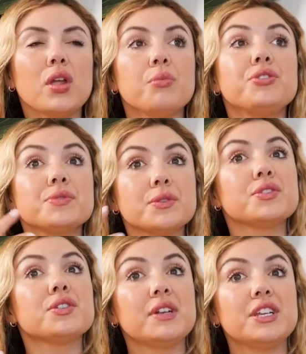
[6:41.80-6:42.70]
Which was
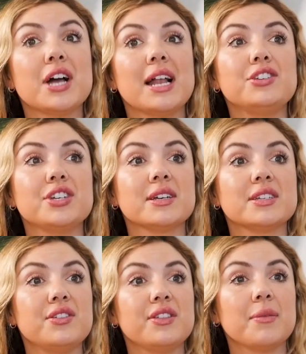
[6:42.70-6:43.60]
also really challenging,
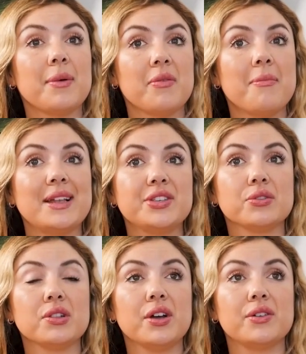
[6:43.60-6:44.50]
because you think about the
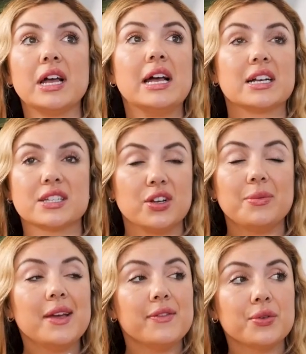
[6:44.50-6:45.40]
mental load, because
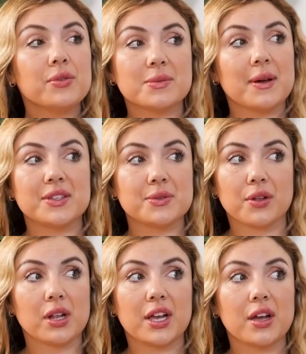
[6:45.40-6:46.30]
nobody ever talks about this with
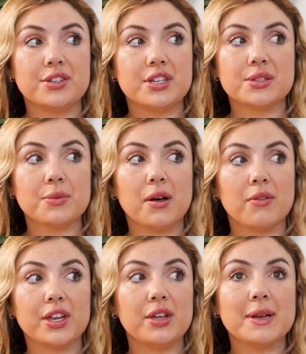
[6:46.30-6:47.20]
online coaching as well,
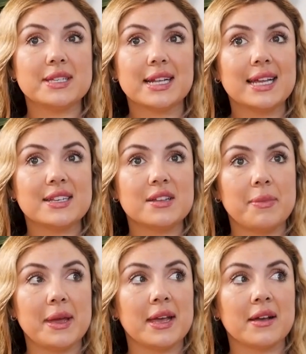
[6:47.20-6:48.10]
right? You basically end up
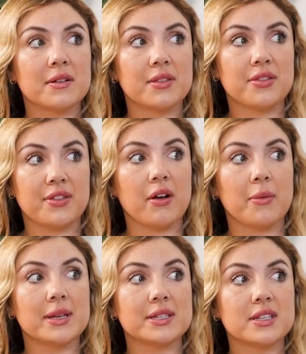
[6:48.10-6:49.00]
being a
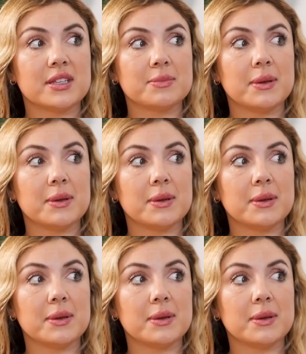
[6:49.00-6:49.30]
therapist to these